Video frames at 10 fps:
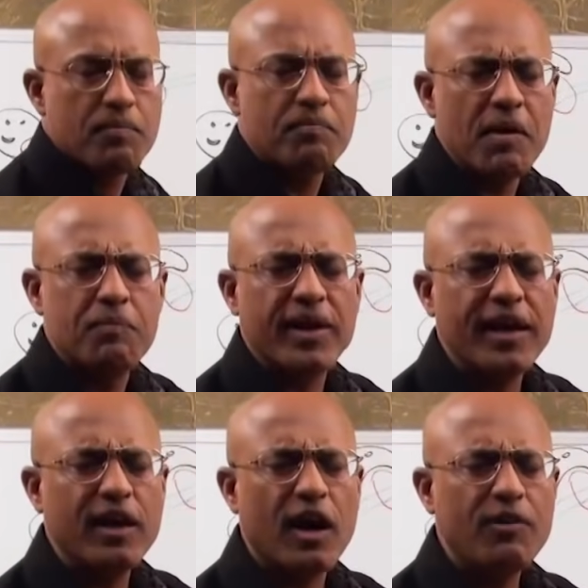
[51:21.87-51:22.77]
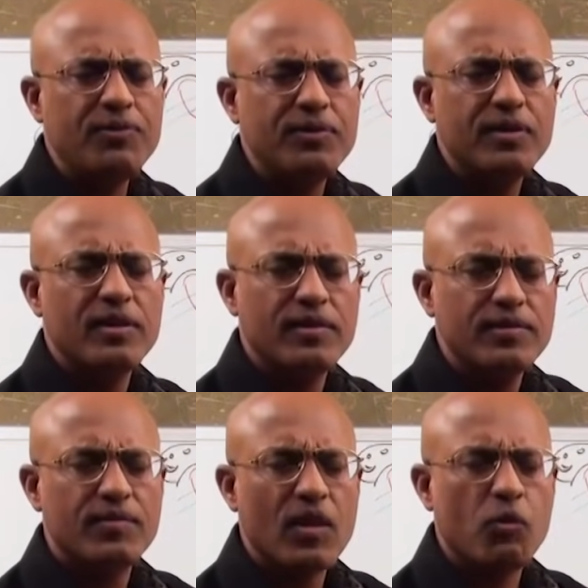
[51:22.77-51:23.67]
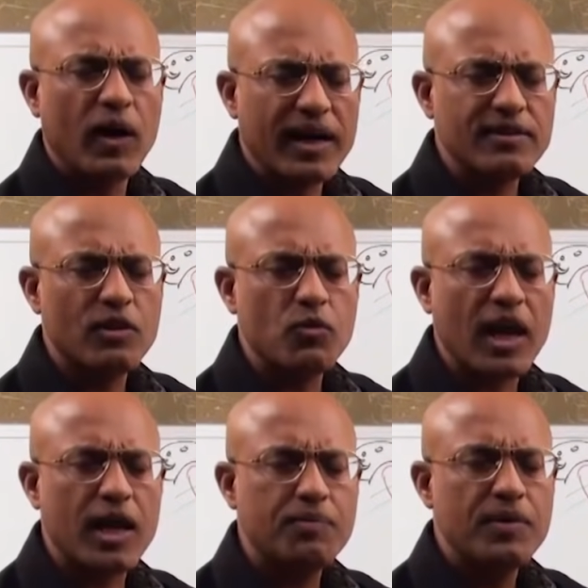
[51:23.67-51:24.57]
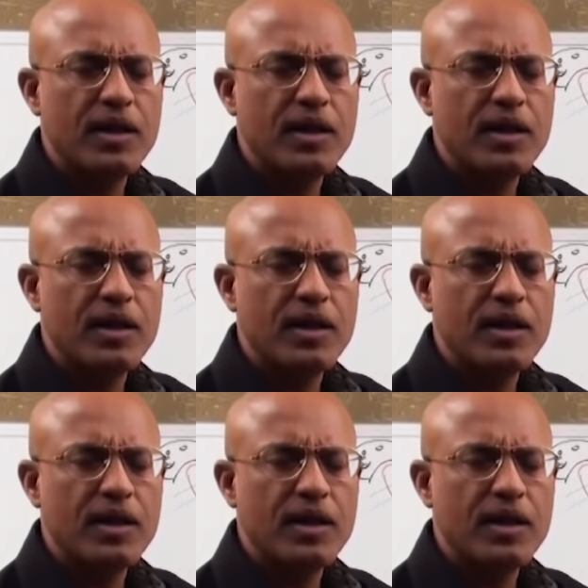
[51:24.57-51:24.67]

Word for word: membrane of virus envelope,